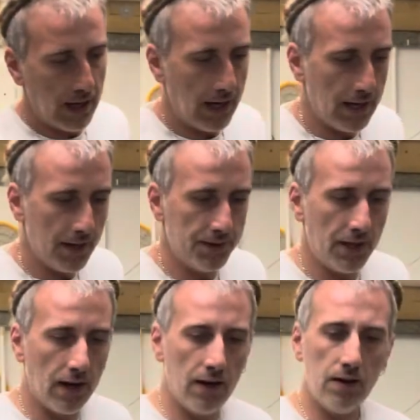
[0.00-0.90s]
And
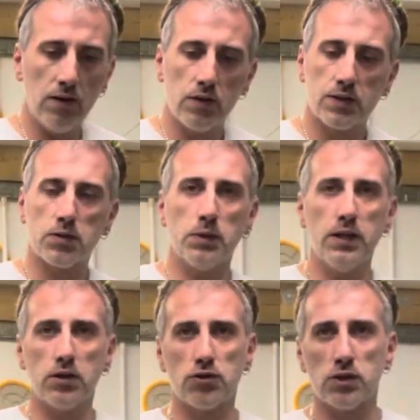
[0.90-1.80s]
now
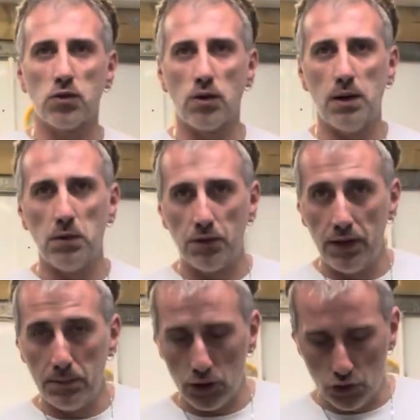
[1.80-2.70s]
300 grams of
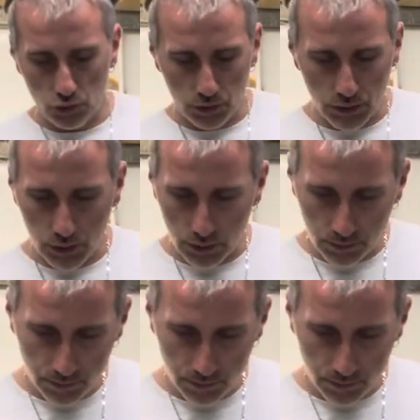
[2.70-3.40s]
lemon juice.